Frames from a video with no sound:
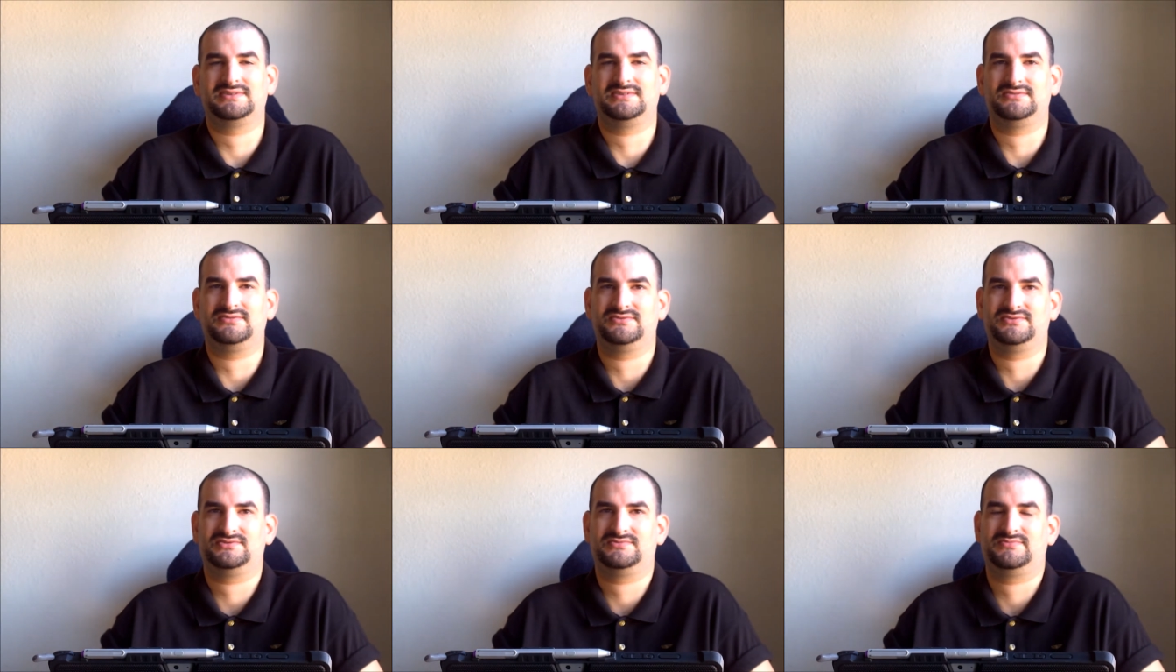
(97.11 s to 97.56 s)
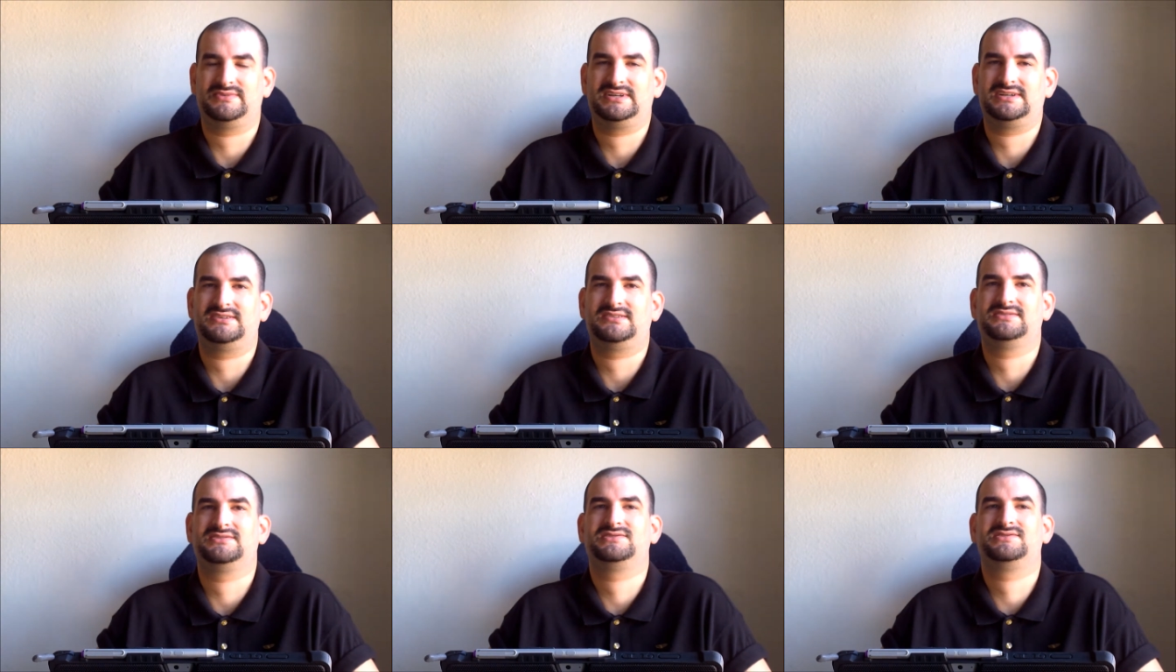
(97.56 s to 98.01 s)
goes
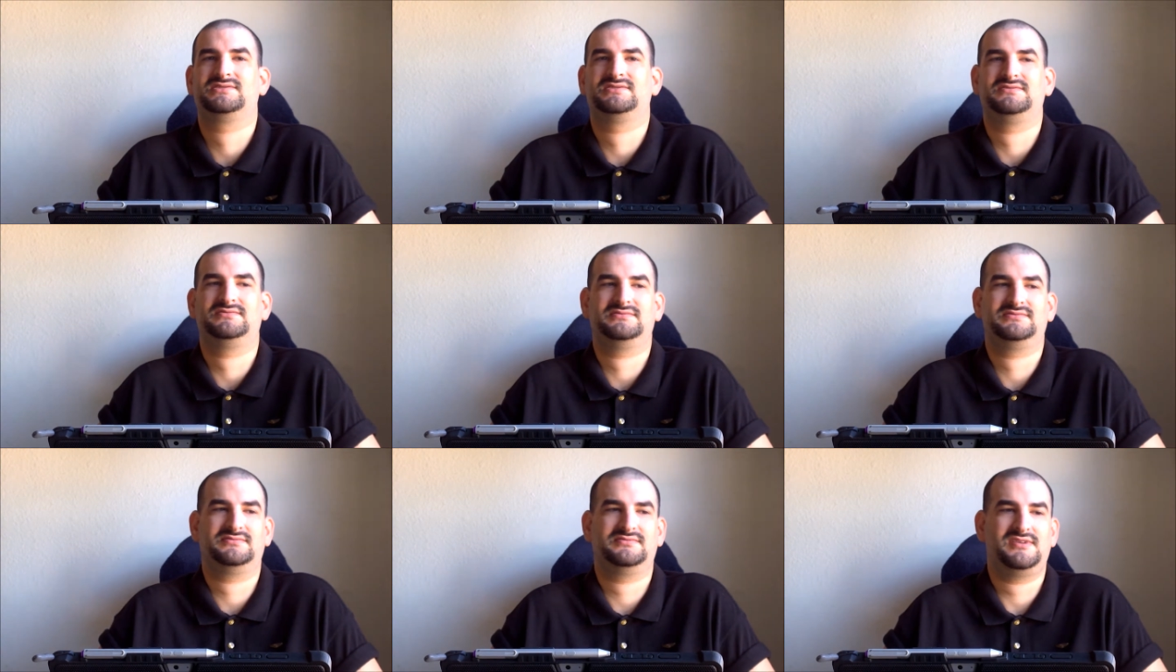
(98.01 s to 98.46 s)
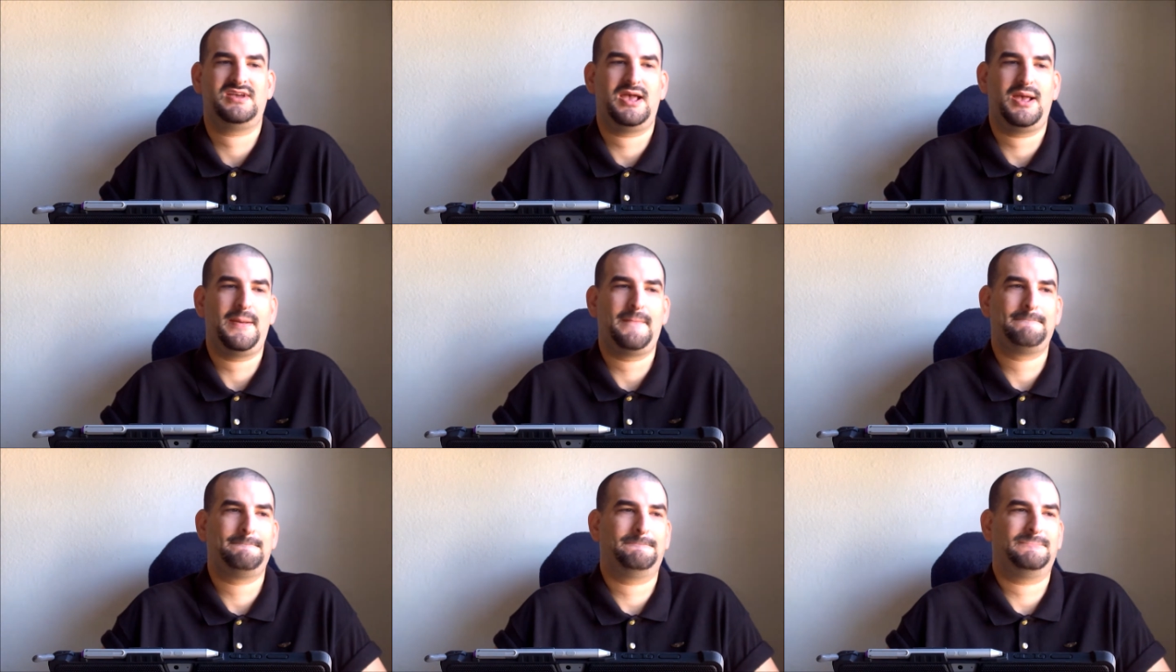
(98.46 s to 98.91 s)
well soon
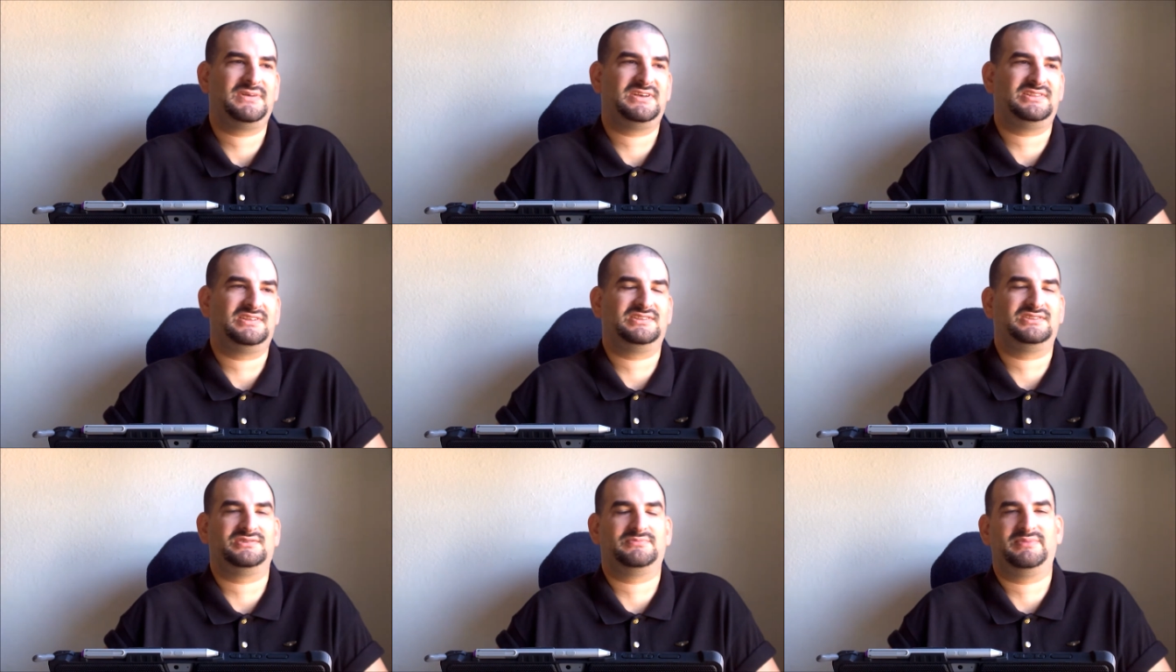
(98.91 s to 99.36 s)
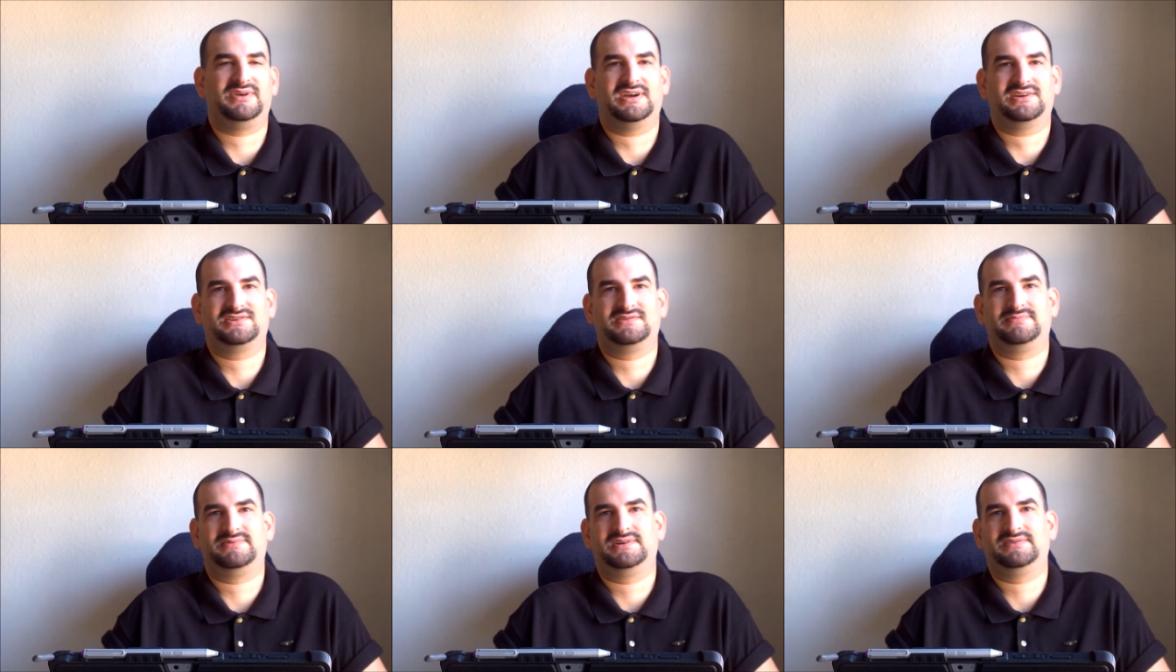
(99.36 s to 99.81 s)
and that they're
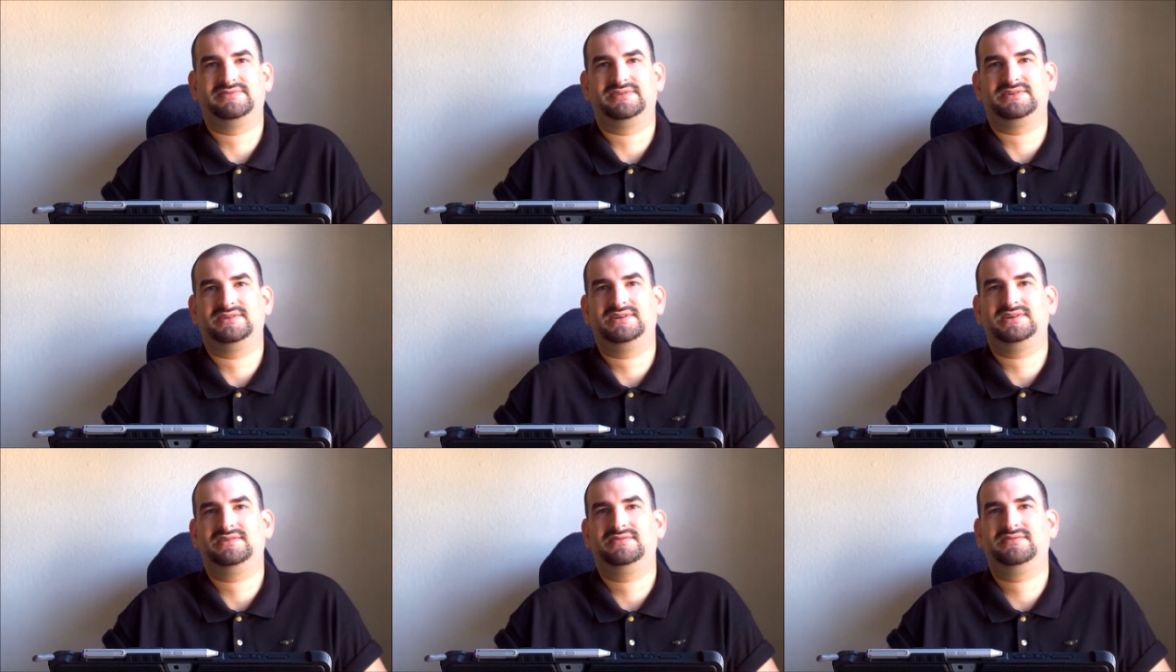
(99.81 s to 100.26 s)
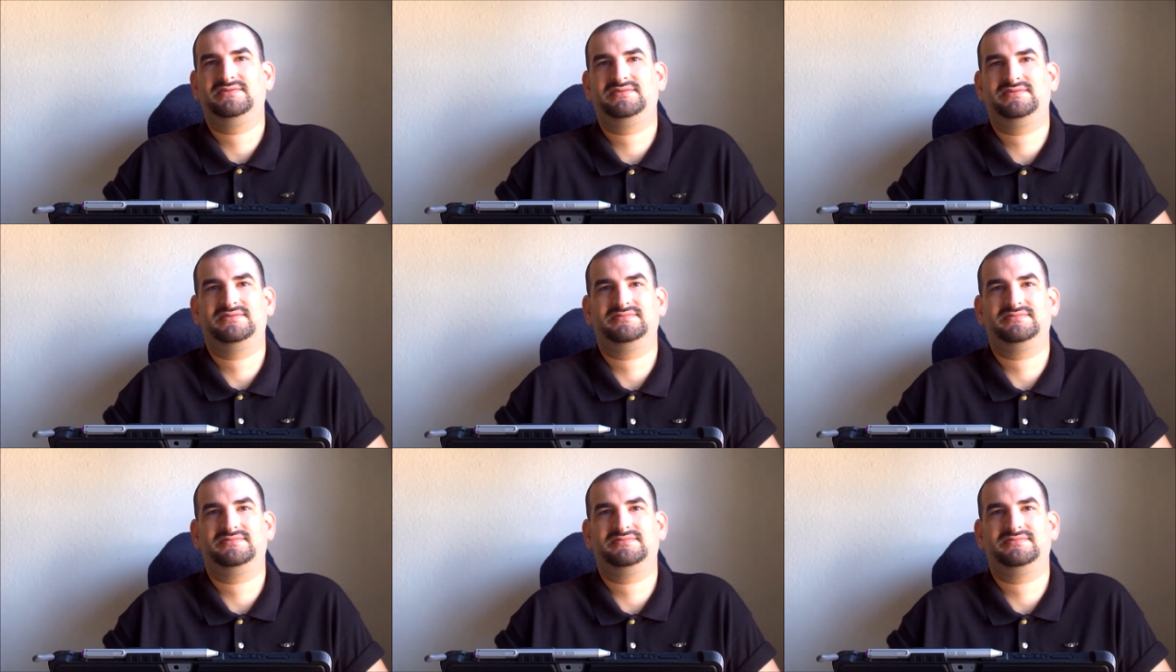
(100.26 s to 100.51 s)
back to perfect health.